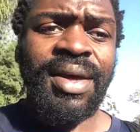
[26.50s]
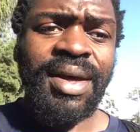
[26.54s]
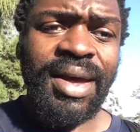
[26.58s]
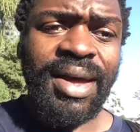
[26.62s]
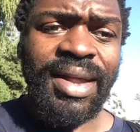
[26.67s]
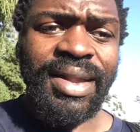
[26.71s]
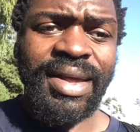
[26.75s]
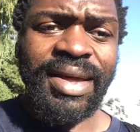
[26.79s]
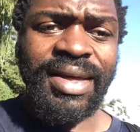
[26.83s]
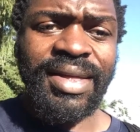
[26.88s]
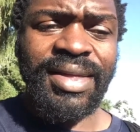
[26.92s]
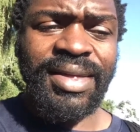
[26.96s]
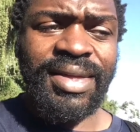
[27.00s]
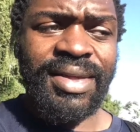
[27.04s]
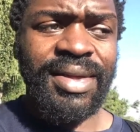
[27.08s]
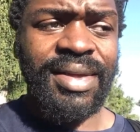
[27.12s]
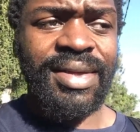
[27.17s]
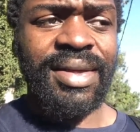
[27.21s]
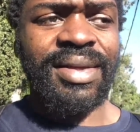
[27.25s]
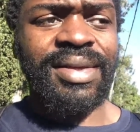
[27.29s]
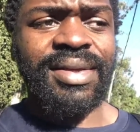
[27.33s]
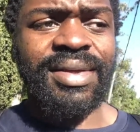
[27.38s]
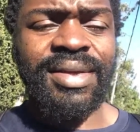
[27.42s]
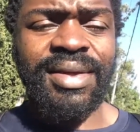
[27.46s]
at least
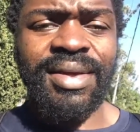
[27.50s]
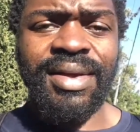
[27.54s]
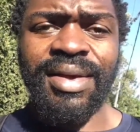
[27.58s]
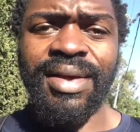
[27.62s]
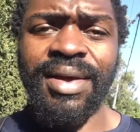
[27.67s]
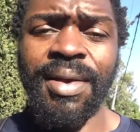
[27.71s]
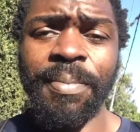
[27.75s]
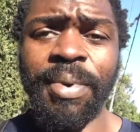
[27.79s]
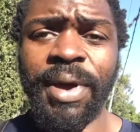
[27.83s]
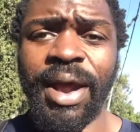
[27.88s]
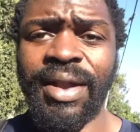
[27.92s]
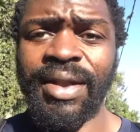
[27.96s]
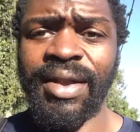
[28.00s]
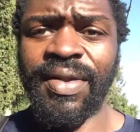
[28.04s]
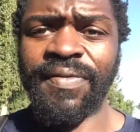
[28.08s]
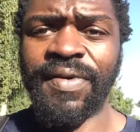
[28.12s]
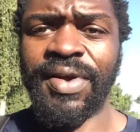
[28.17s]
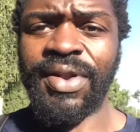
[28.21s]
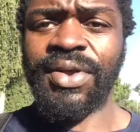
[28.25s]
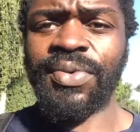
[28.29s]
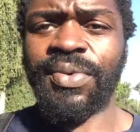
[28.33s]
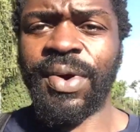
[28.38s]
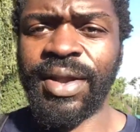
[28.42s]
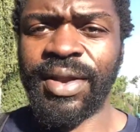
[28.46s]

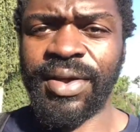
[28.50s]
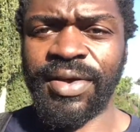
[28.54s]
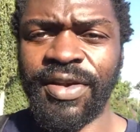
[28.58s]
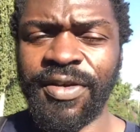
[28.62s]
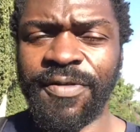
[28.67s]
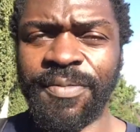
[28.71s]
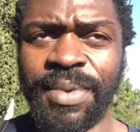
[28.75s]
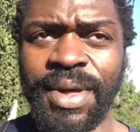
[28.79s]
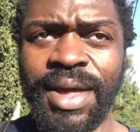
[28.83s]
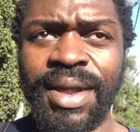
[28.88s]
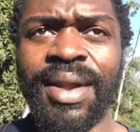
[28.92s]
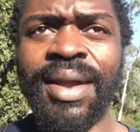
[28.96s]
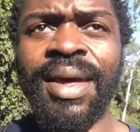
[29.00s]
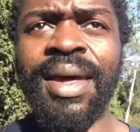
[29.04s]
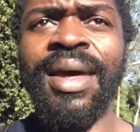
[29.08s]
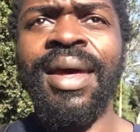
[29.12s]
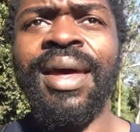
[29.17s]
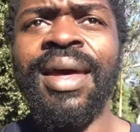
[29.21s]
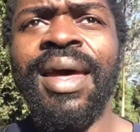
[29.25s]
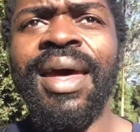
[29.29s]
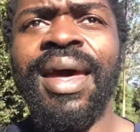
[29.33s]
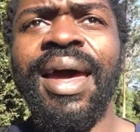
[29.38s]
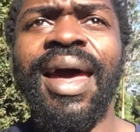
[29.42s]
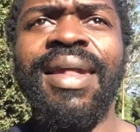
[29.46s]
comparatively to what could have been.
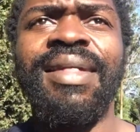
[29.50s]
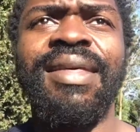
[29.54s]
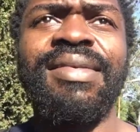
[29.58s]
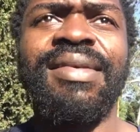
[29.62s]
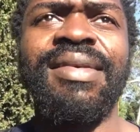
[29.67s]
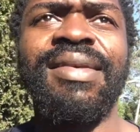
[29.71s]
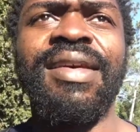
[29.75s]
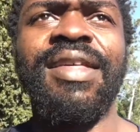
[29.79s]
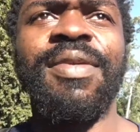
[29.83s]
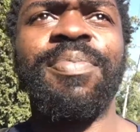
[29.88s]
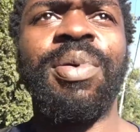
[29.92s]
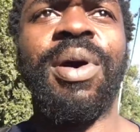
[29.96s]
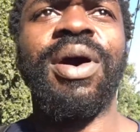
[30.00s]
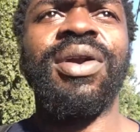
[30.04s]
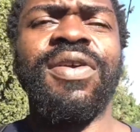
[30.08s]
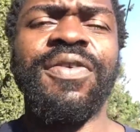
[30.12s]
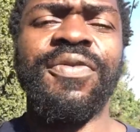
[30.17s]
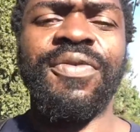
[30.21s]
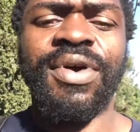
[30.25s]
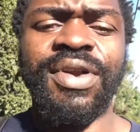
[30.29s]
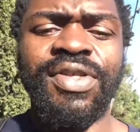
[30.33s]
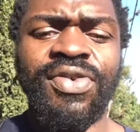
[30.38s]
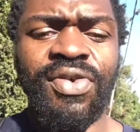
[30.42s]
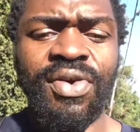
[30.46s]
And this is just part
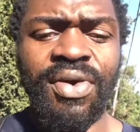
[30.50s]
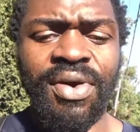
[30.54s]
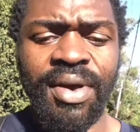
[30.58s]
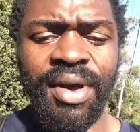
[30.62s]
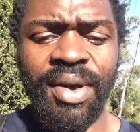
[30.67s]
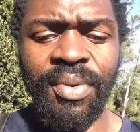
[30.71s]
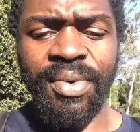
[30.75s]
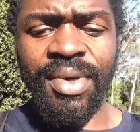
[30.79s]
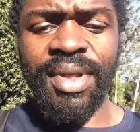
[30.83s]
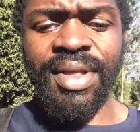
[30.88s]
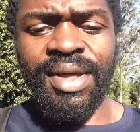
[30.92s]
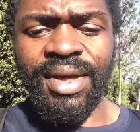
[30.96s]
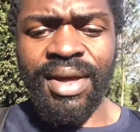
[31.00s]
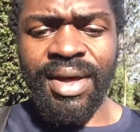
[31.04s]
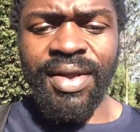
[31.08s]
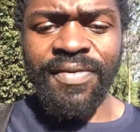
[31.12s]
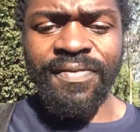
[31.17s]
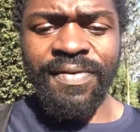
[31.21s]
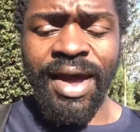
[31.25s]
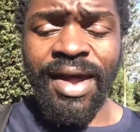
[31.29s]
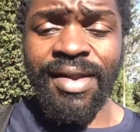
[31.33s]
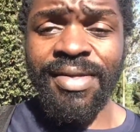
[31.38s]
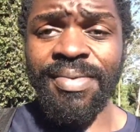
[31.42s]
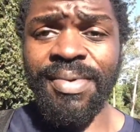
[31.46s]
of what's showing with the
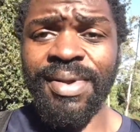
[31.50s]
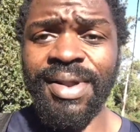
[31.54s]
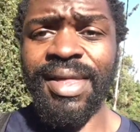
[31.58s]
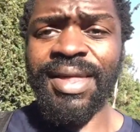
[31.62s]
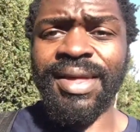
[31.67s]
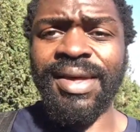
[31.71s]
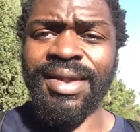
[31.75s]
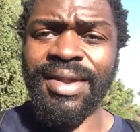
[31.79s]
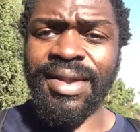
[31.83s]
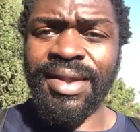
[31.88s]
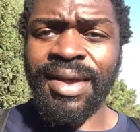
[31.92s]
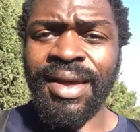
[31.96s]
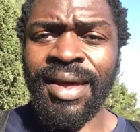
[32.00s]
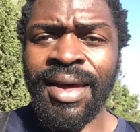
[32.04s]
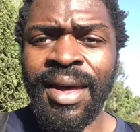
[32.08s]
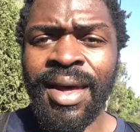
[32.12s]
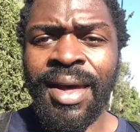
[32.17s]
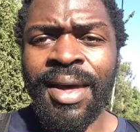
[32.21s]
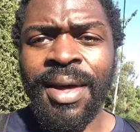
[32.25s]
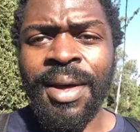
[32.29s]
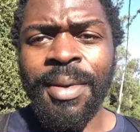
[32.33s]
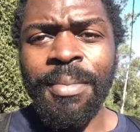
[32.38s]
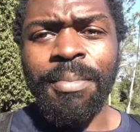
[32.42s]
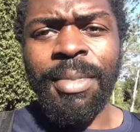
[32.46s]
advancements in
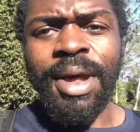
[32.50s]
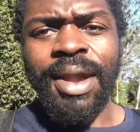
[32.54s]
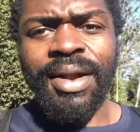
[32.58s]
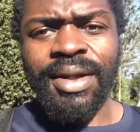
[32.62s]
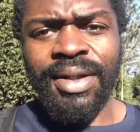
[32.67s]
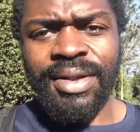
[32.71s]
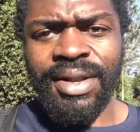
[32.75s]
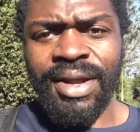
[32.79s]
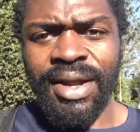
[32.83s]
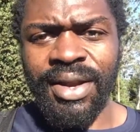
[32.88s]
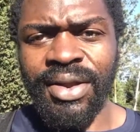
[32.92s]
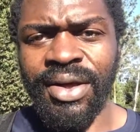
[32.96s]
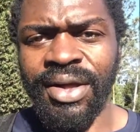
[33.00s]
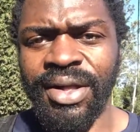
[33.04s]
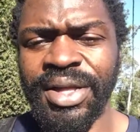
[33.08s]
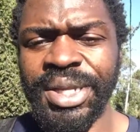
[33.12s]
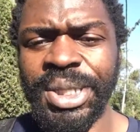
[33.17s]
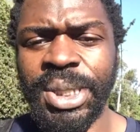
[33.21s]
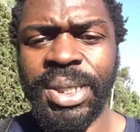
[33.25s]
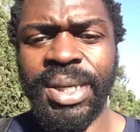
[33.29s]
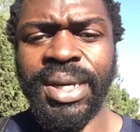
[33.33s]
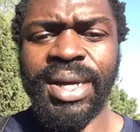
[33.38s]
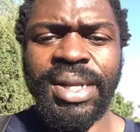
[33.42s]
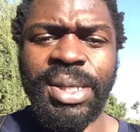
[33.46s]
medical
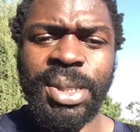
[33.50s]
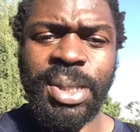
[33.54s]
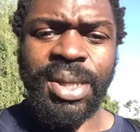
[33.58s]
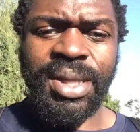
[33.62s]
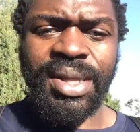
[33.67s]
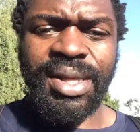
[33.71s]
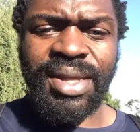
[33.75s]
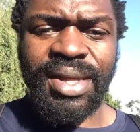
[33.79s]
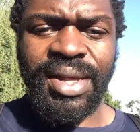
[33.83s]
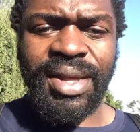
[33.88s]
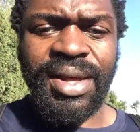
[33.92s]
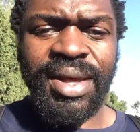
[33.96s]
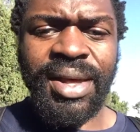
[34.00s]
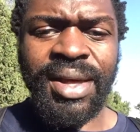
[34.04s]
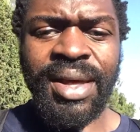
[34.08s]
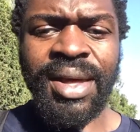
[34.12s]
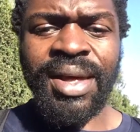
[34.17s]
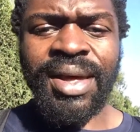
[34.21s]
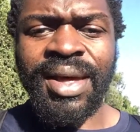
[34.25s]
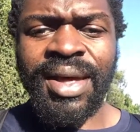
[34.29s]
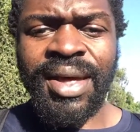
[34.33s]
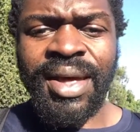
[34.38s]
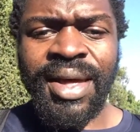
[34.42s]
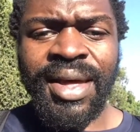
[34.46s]
technology and just
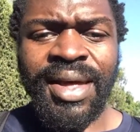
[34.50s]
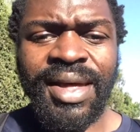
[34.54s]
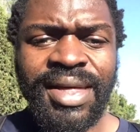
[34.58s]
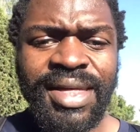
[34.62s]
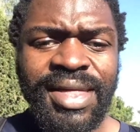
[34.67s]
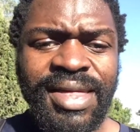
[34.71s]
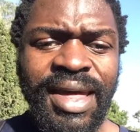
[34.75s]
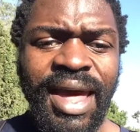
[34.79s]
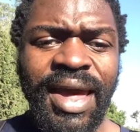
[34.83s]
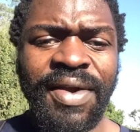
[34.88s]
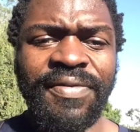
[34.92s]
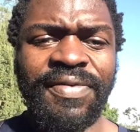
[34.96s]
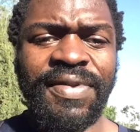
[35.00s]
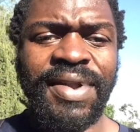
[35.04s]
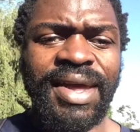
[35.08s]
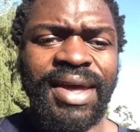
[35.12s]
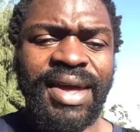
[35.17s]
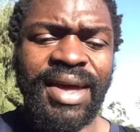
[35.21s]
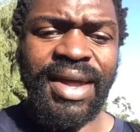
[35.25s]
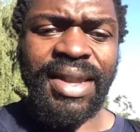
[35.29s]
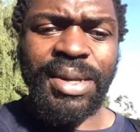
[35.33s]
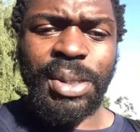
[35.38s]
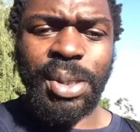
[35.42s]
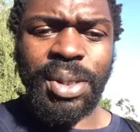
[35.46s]

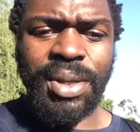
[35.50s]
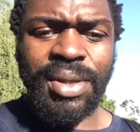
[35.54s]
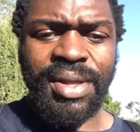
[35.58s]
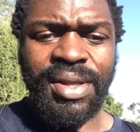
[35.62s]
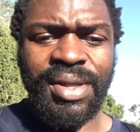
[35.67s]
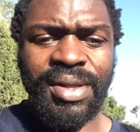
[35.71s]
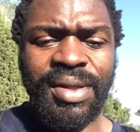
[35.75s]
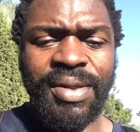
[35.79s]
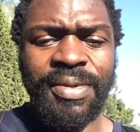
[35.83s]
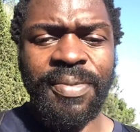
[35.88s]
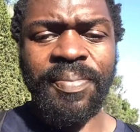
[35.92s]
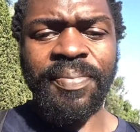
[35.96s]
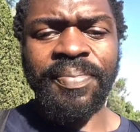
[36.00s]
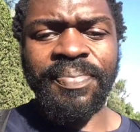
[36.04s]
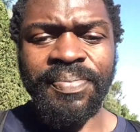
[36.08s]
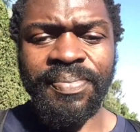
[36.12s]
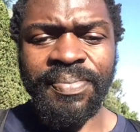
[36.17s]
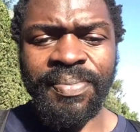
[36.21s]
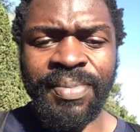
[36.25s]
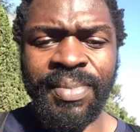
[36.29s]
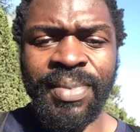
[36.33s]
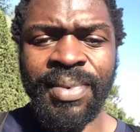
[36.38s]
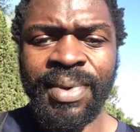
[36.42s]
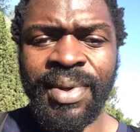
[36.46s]
safety and just
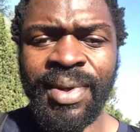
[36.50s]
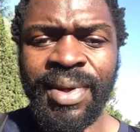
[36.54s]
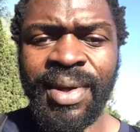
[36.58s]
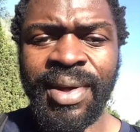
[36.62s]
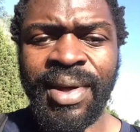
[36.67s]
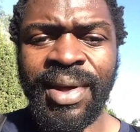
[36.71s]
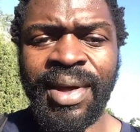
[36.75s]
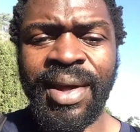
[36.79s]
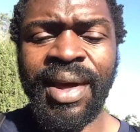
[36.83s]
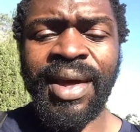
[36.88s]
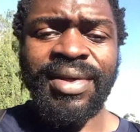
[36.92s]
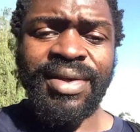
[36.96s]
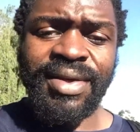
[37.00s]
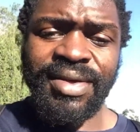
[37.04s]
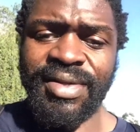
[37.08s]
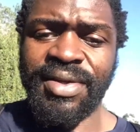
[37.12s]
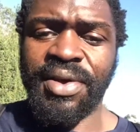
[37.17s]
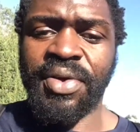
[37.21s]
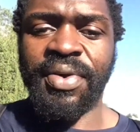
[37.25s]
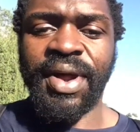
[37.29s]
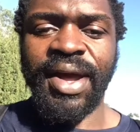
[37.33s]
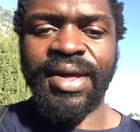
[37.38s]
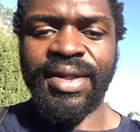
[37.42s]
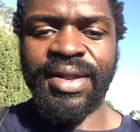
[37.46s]
just
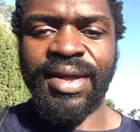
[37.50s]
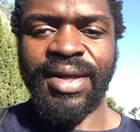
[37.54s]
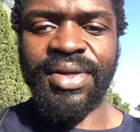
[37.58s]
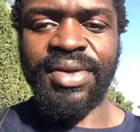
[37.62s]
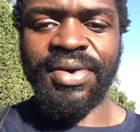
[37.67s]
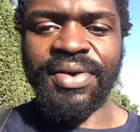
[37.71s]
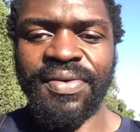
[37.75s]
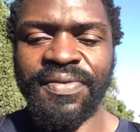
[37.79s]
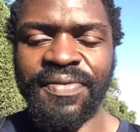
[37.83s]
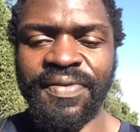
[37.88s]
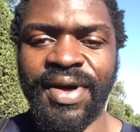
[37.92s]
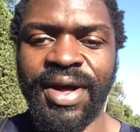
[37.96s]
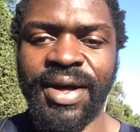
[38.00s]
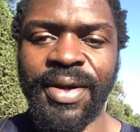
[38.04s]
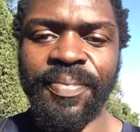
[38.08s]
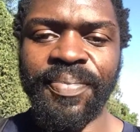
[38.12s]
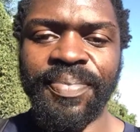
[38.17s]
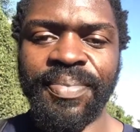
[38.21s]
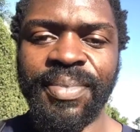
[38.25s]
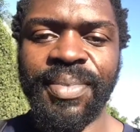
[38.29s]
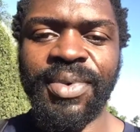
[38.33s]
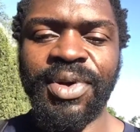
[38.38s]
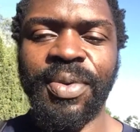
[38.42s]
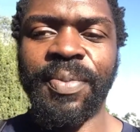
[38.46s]
the craziness of
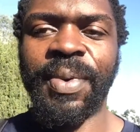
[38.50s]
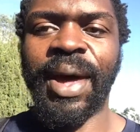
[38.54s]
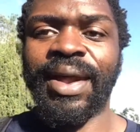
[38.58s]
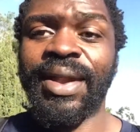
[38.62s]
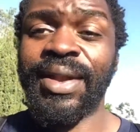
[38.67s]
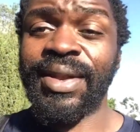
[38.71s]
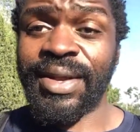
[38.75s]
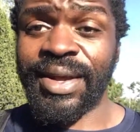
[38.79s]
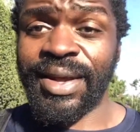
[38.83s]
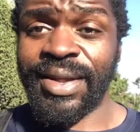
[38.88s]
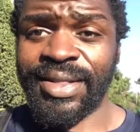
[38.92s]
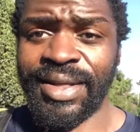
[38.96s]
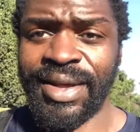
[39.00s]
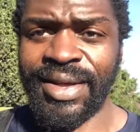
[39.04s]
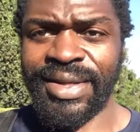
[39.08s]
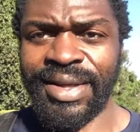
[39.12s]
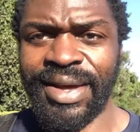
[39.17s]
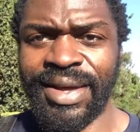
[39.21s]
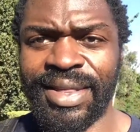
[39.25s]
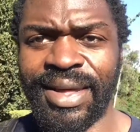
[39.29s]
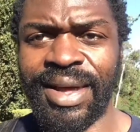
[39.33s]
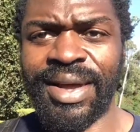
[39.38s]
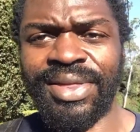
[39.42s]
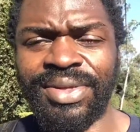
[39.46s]
um, humanity and things
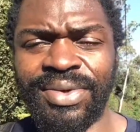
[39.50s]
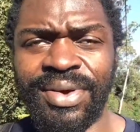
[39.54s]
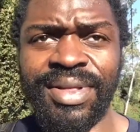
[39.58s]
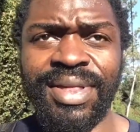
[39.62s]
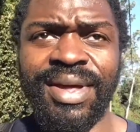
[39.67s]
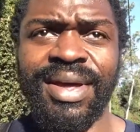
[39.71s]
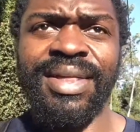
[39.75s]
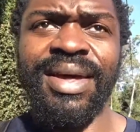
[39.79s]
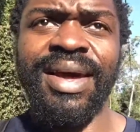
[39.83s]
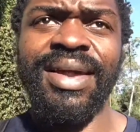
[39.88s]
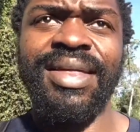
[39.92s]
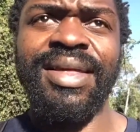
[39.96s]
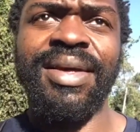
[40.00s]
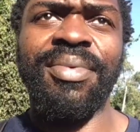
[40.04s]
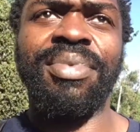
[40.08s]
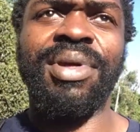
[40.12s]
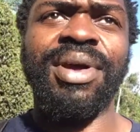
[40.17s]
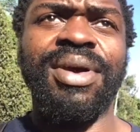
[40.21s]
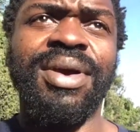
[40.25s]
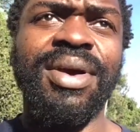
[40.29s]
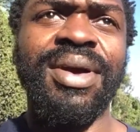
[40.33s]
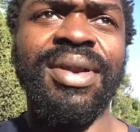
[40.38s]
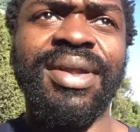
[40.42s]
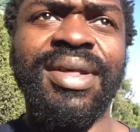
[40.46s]
like that. So I think that's
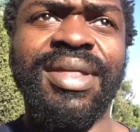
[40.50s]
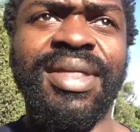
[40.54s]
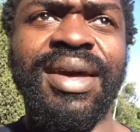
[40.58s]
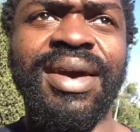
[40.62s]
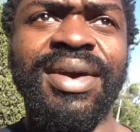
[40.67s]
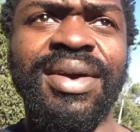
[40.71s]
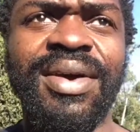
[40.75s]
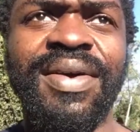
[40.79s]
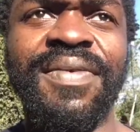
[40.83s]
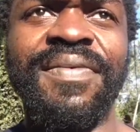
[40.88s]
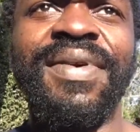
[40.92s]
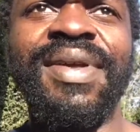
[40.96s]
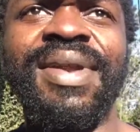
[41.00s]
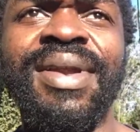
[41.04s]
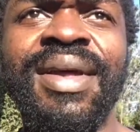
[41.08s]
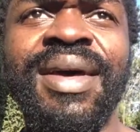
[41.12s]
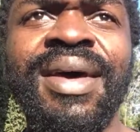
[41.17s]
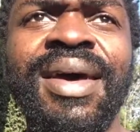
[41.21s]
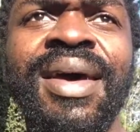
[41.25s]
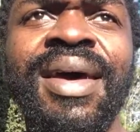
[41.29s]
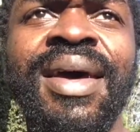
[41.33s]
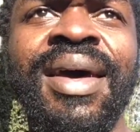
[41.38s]
something good to think of and